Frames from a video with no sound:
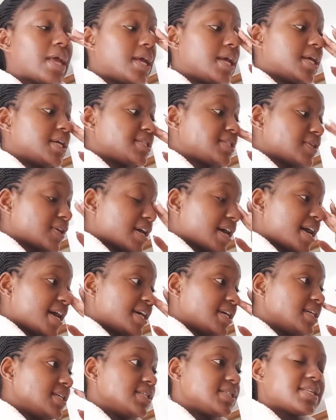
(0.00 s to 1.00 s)
So
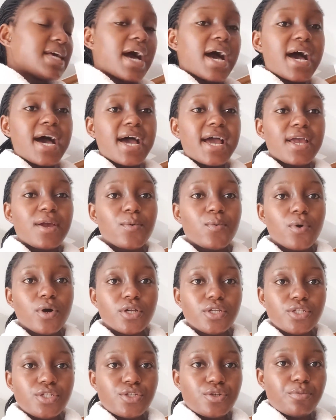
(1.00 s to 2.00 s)
guys, I
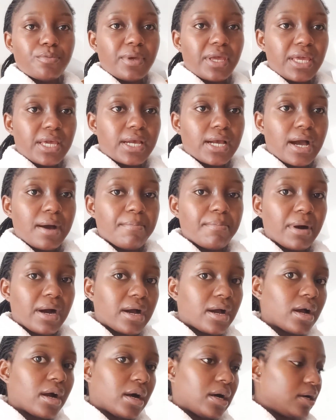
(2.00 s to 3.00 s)
want to make a
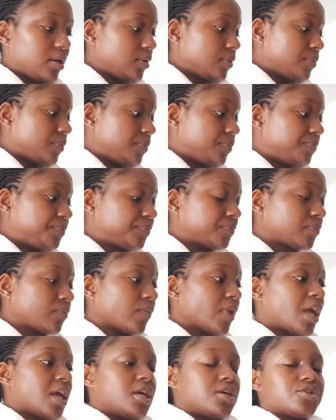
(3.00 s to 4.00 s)
burger.
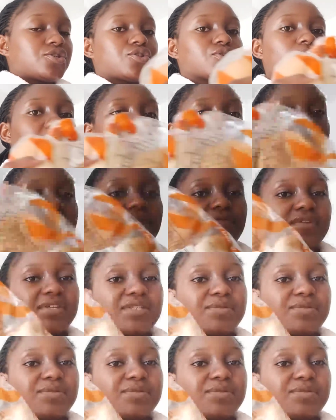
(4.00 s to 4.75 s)
So I have these